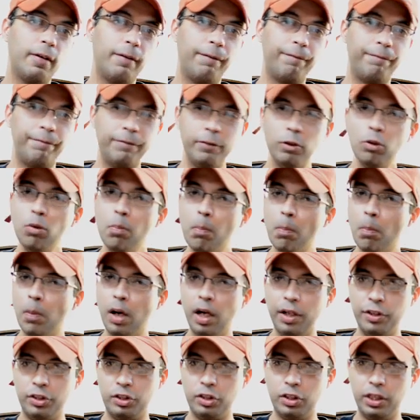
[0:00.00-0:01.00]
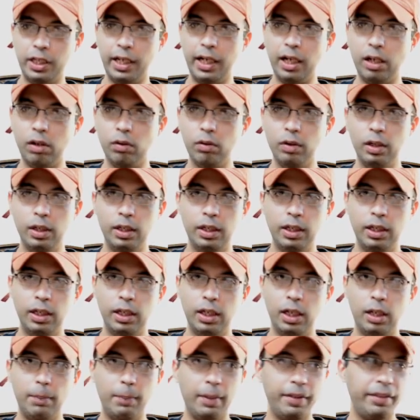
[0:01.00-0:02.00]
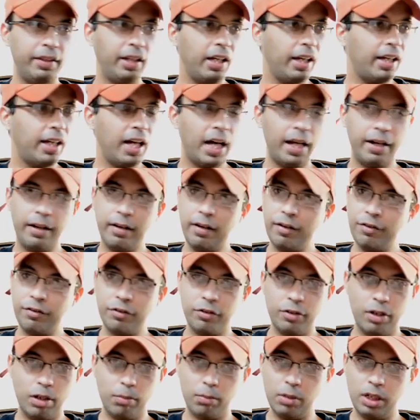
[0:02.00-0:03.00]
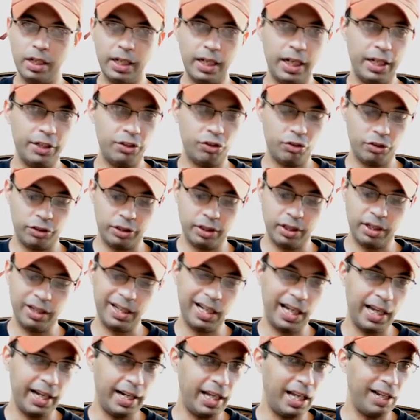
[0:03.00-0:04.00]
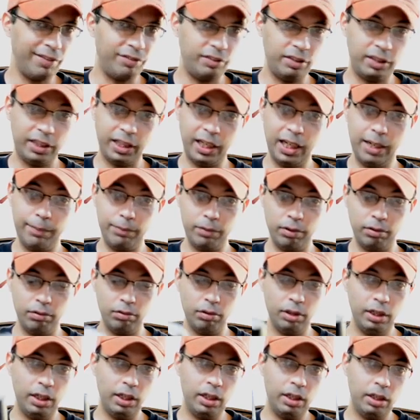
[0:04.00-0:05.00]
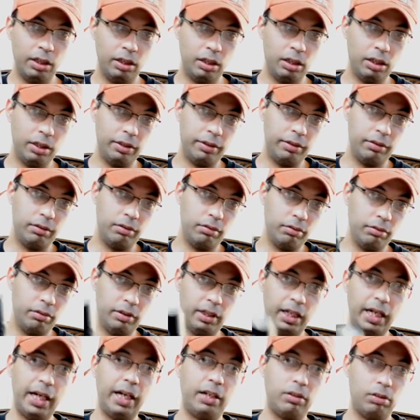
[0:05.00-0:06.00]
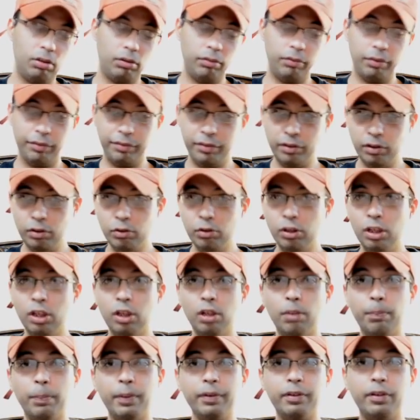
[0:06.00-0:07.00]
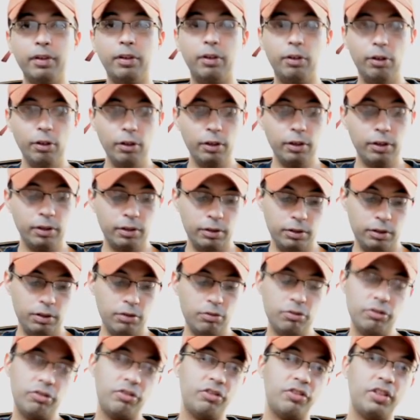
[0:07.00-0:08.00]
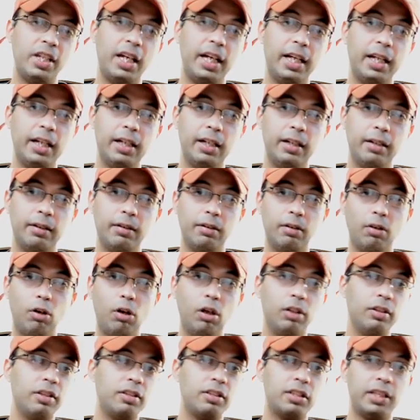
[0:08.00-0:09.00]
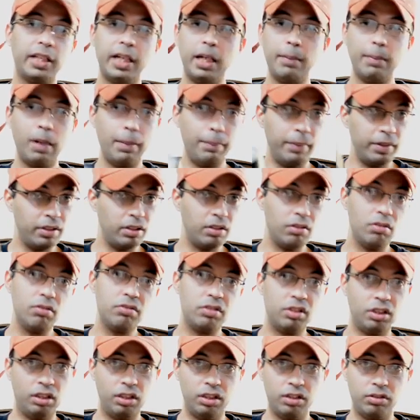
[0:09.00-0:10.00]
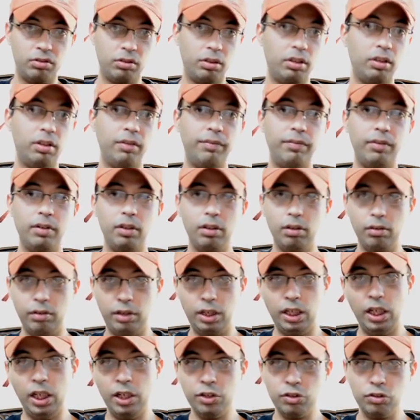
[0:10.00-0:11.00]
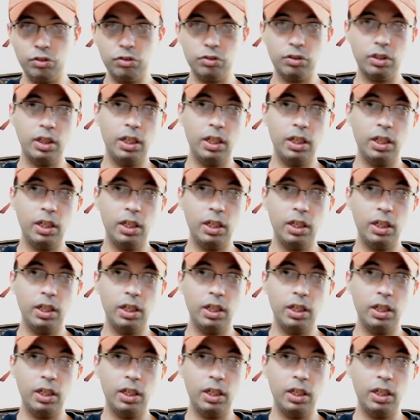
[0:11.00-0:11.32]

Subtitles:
a few months now. I think I got it in summer, and I just did not have the time to do the actual review. But the good news is that all this time I've been using this on different occasions,